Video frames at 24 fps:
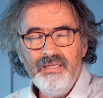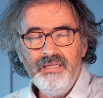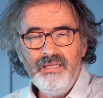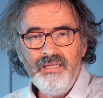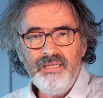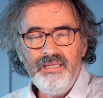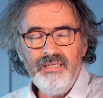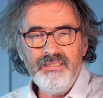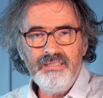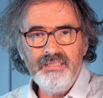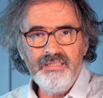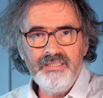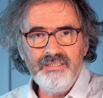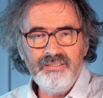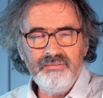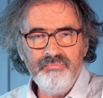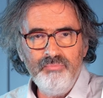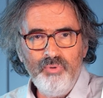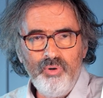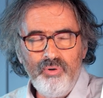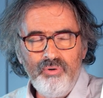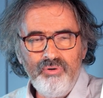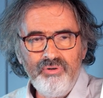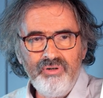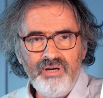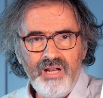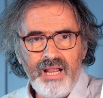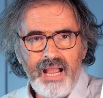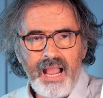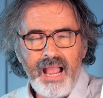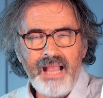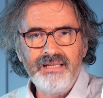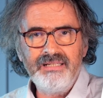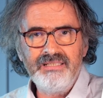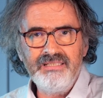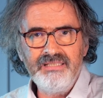It is more
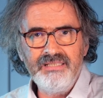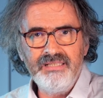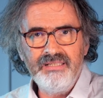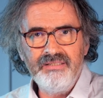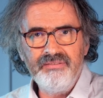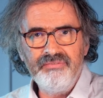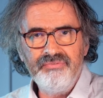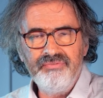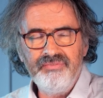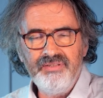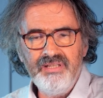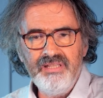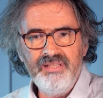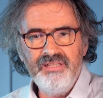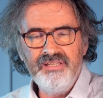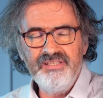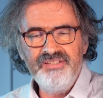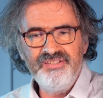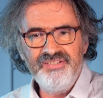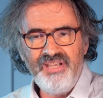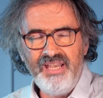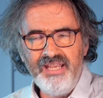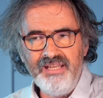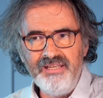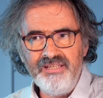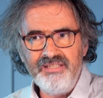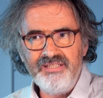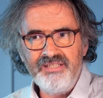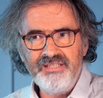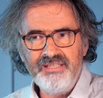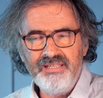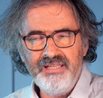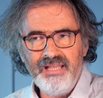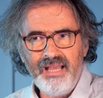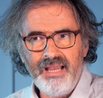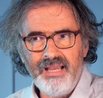active in the
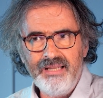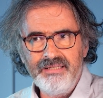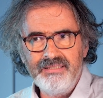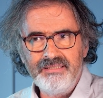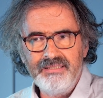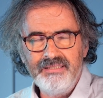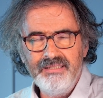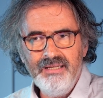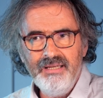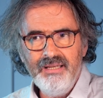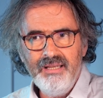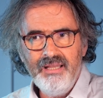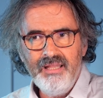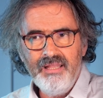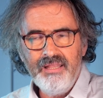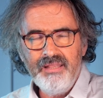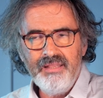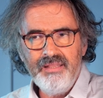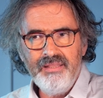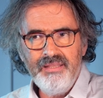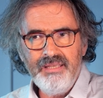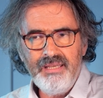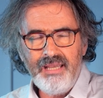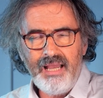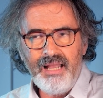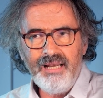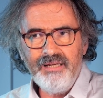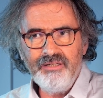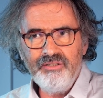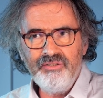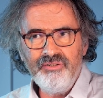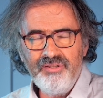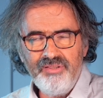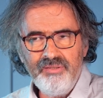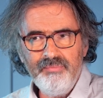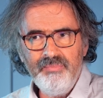sense that the
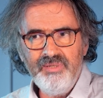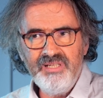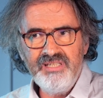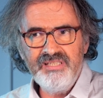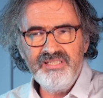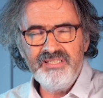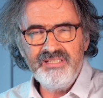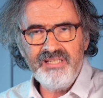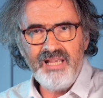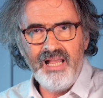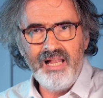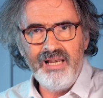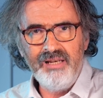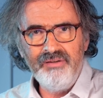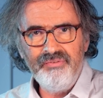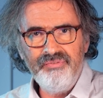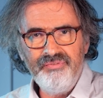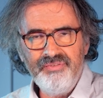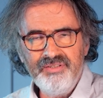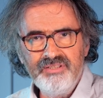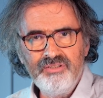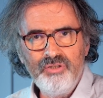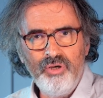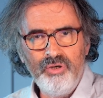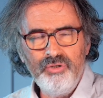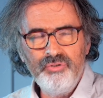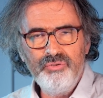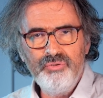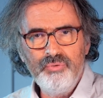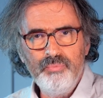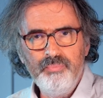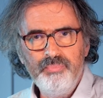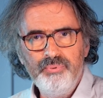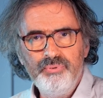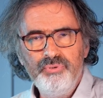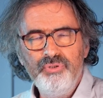algorithm itself is going
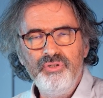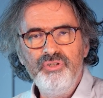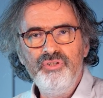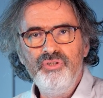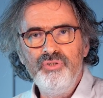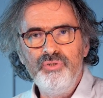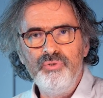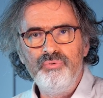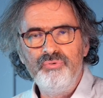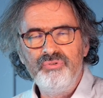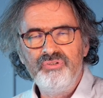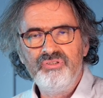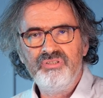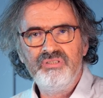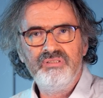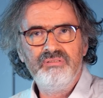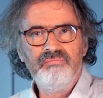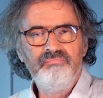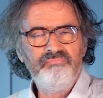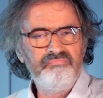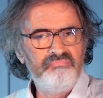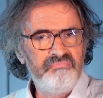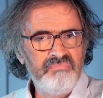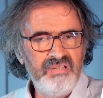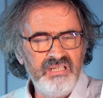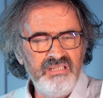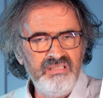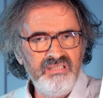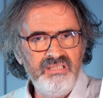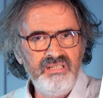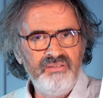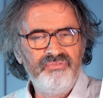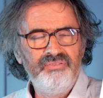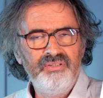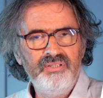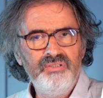to produce in
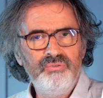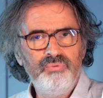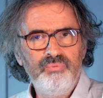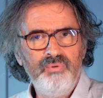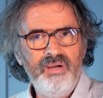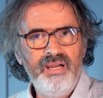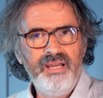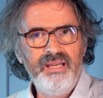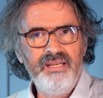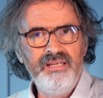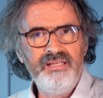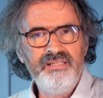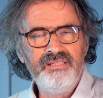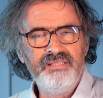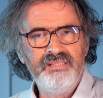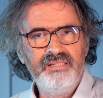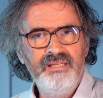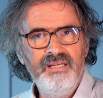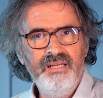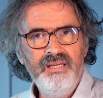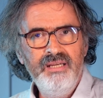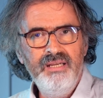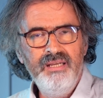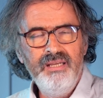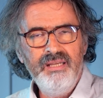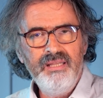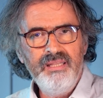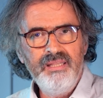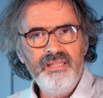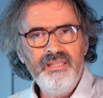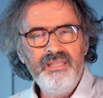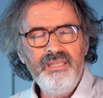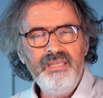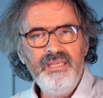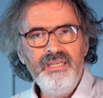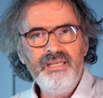different ways
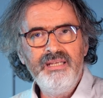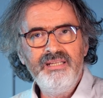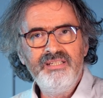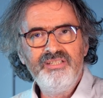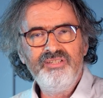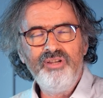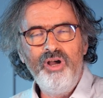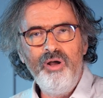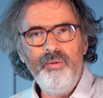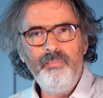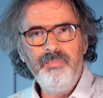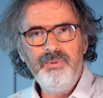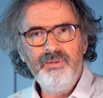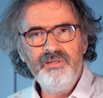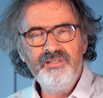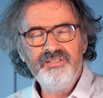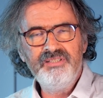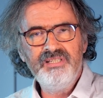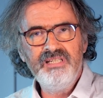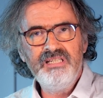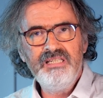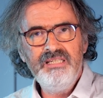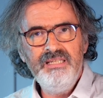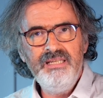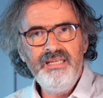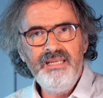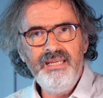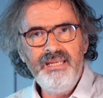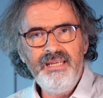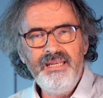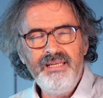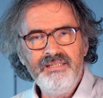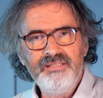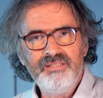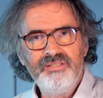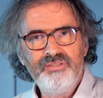the examples it
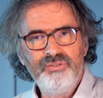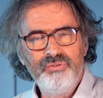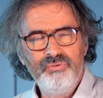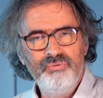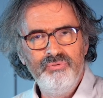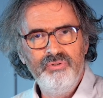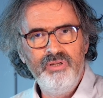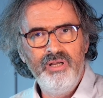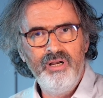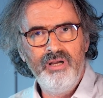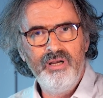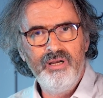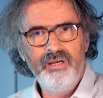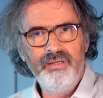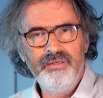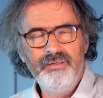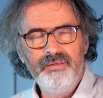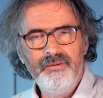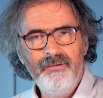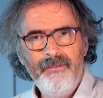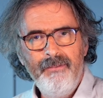needs to learn,